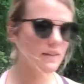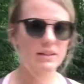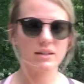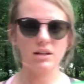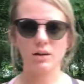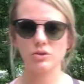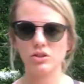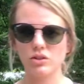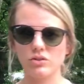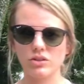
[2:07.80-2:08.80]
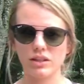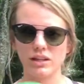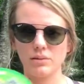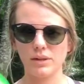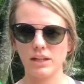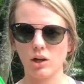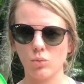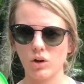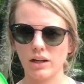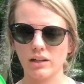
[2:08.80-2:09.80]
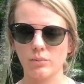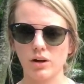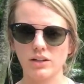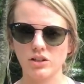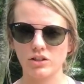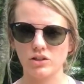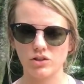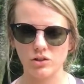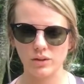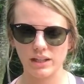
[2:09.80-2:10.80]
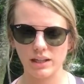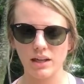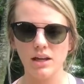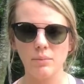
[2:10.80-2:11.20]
this is optional, just kind of depending on what kind of project you're doing,